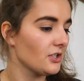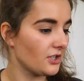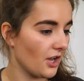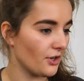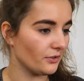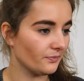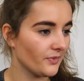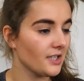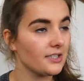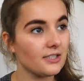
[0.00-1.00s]
So,
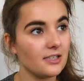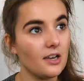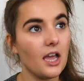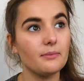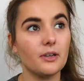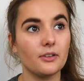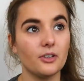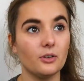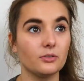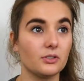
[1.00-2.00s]
does a
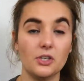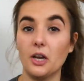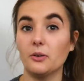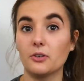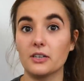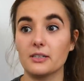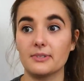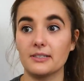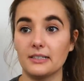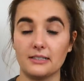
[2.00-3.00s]
9-month-old know what
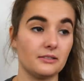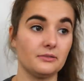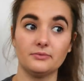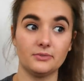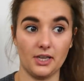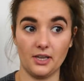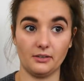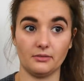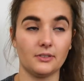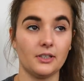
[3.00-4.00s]
Christmas is? No.
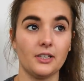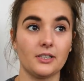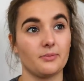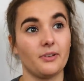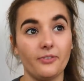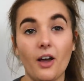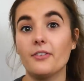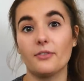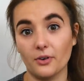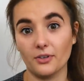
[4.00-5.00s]
Does my
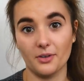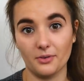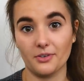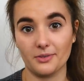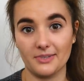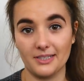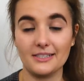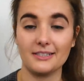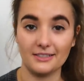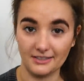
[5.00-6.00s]
5-year-old know what Christmas
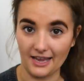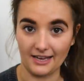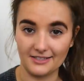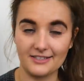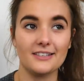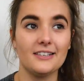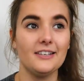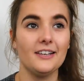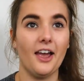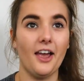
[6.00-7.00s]
is? Yes.
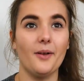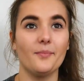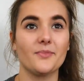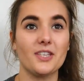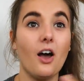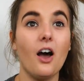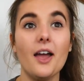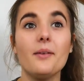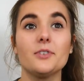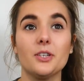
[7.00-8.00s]
So
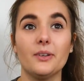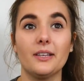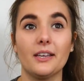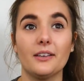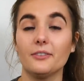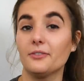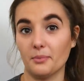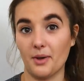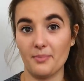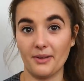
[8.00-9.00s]
I'm doing it for
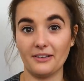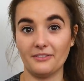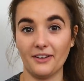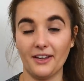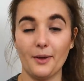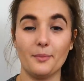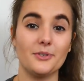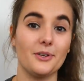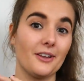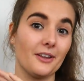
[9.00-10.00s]
my benefit, I'm
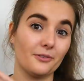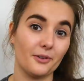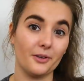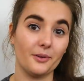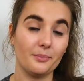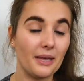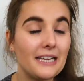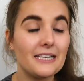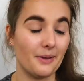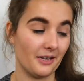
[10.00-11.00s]
doing it for
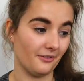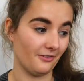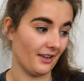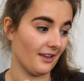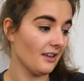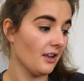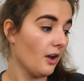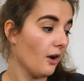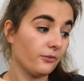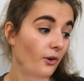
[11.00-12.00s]
P's benefit.
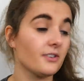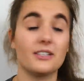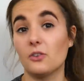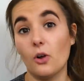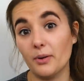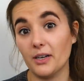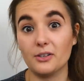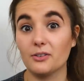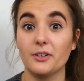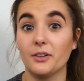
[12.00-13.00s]
Florence hasn't got a bloody
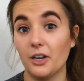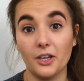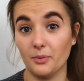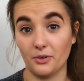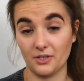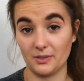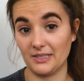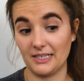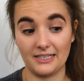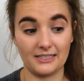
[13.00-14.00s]
clue what
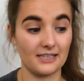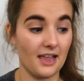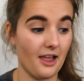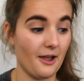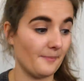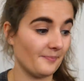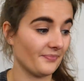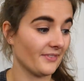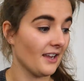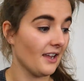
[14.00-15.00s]
Christmas is,
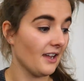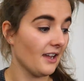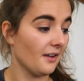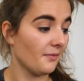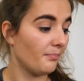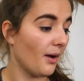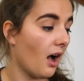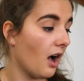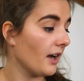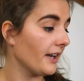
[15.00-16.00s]
but
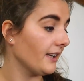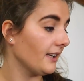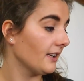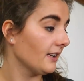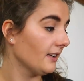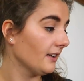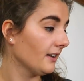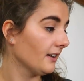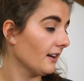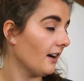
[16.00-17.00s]
I
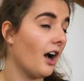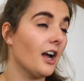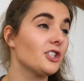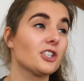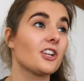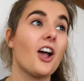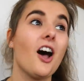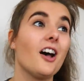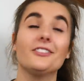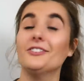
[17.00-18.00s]
just
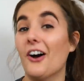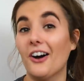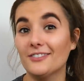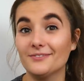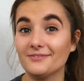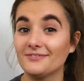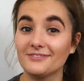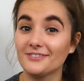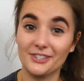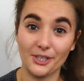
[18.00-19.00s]
can't not
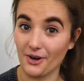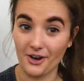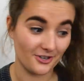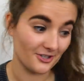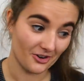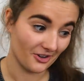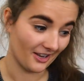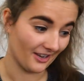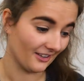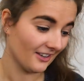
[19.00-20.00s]
do her
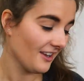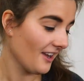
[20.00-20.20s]
stocking,